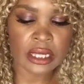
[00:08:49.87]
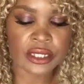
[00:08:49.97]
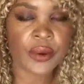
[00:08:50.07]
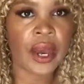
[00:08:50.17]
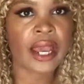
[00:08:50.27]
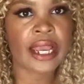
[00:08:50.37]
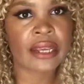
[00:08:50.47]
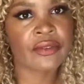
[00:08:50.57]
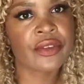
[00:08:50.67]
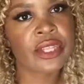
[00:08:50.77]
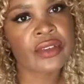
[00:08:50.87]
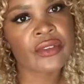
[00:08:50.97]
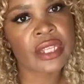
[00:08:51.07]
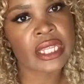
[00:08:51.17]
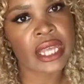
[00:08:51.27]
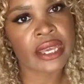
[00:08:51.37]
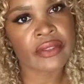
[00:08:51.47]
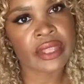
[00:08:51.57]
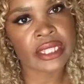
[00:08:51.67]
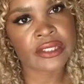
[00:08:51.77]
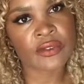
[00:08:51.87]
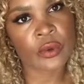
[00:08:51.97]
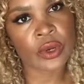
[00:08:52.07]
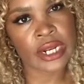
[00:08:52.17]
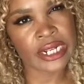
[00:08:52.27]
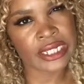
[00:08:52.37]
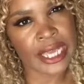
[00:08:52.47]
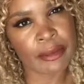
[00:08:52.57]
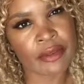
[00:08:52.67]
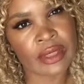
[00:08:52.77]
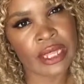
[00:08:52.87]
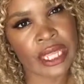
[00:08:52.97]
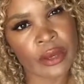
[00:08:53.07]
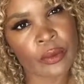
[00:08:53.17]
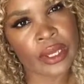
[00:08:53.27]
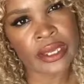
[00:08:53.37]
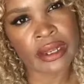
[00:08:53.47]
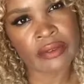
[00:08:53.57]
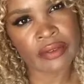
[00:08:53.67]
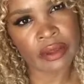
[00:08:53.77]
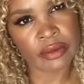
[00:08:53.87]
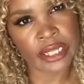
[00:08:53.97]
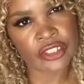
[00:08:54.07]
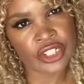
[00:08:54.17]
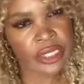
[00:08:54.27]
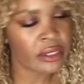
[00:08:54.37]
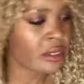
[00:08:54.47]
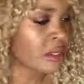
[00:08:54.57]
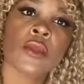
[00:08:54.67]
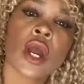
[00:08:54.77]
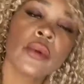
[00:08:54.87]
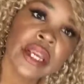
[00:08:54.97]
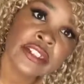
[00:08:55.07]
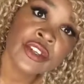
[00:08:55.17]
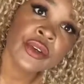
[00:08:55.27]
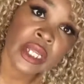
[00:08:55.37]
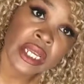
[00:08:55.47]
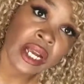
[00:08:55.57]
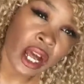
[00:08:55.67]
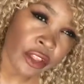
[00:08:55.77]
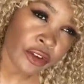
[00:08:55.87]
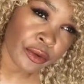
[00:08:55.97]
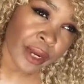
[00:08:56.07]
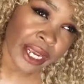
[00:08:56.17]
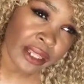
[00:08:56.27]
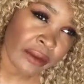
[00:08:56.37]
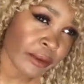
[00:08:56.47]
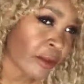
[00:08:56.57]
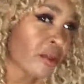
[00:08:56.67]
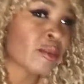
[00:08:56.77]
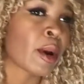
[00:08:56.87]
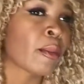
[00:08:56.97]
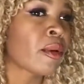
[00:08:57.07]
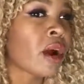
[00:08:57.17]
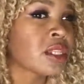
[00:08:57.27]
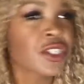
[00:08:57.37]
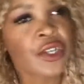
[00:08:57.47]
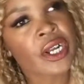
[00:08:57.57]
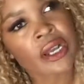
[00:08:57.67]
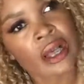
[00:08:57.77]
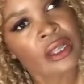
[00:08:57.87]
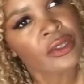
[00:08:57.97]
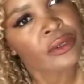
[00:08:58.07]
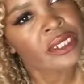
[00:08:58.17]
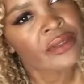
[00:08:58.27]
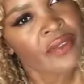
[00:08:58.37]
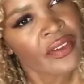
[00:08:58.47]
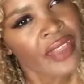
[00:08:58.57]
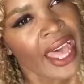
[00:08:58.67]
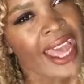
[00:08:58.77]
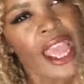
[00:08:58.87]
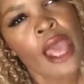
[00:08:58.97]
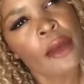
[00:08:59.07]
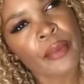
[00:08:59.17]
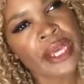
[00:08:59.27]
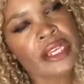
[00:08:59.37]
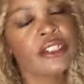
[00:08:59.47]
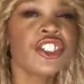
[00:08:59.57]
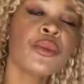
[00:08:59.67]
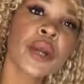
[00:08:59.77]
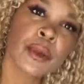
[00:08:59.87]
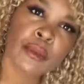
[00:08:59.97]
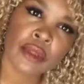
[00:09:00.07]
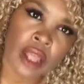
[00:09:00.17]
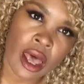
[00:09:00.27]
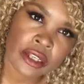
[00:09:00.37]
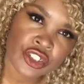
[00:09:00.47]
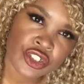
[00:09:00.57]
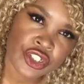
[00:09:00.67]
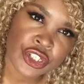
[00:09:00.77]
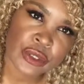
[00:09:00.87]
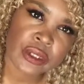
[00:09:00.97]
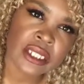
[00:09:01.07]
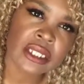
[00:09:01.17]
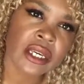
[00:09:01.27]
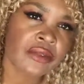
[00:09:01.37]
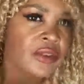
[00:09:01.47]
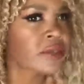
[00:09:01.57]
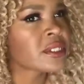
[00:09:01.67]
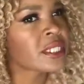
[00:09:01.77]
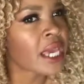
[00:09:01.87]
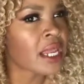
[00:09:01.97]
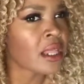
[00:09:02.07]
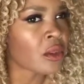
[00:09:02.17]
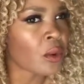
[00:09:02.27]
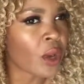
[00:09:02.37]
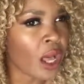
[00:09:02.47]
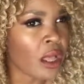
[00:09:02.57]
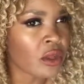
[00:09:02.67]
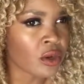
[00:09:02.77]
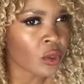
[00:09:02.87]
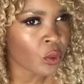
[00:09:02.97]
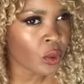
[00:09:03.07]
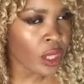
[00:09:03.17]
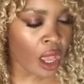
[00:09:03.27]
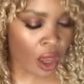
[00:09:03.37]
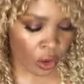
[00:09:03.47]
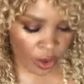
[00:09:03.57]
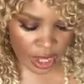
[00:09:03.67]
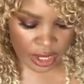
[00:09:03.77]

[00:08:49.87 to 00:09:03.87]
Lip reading: So I really like this for any type of liquid foundation. Okay, so you need color, right? Like we talked about bronzer and contour and stuff like that, but you should wear blush too, just to give your skin a little color, a little glow.